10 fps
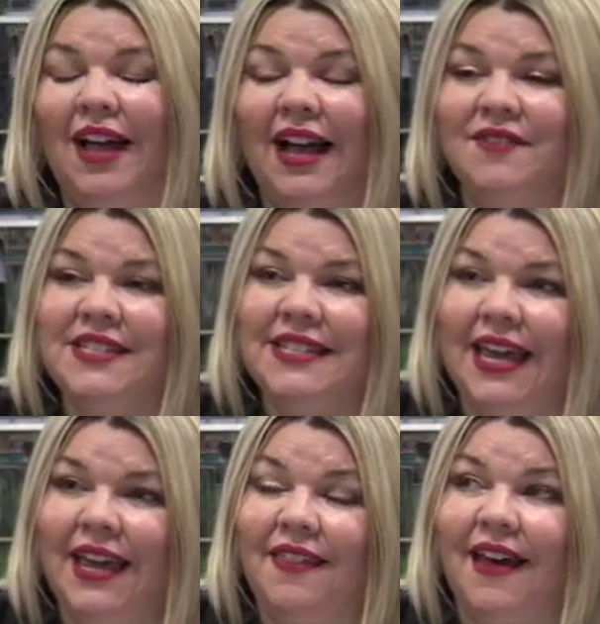I have to
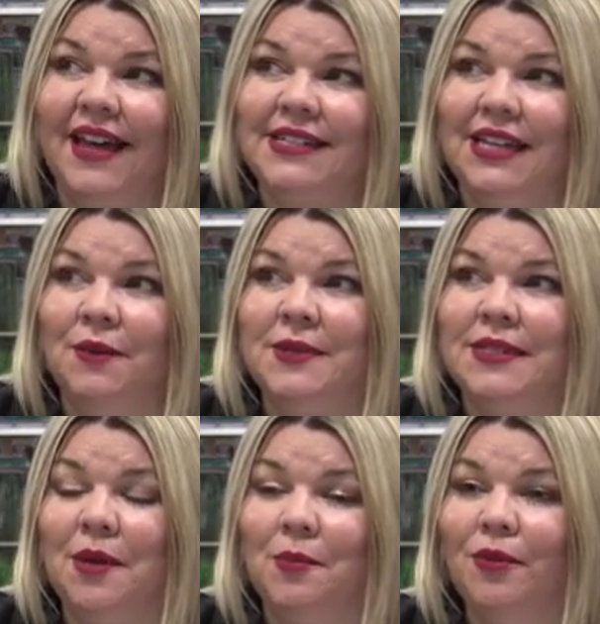say that it was
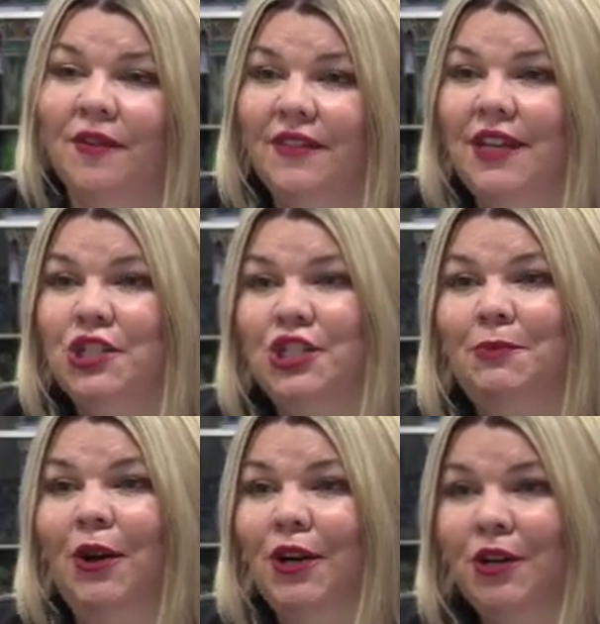a privilege
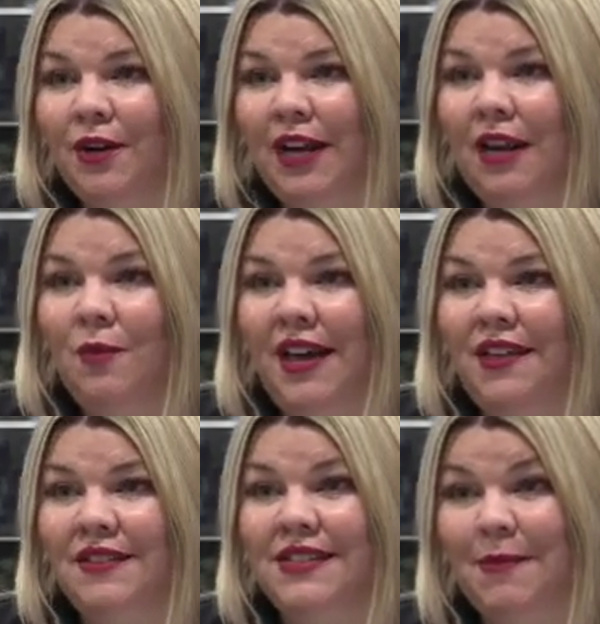partnering
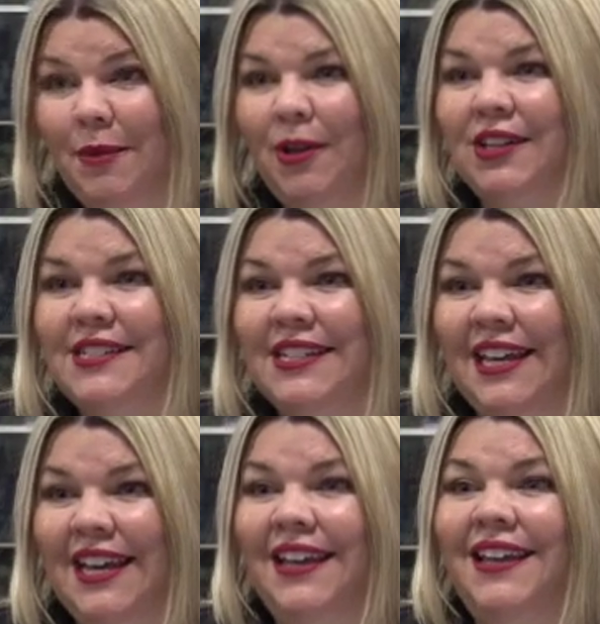with Debbie
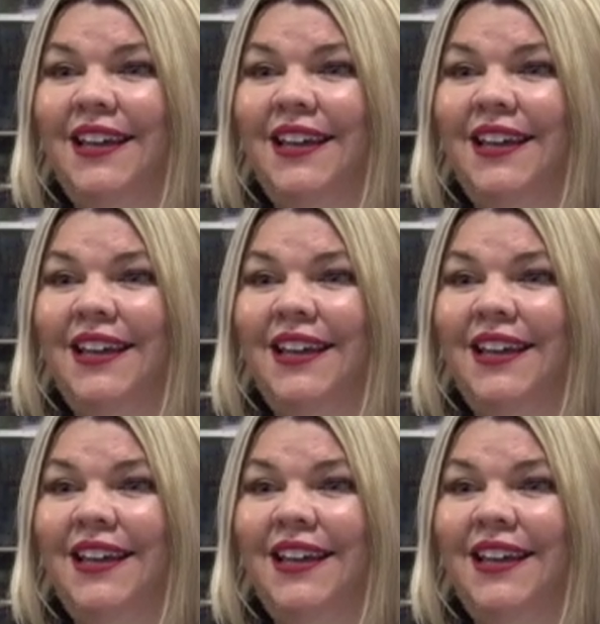Ponte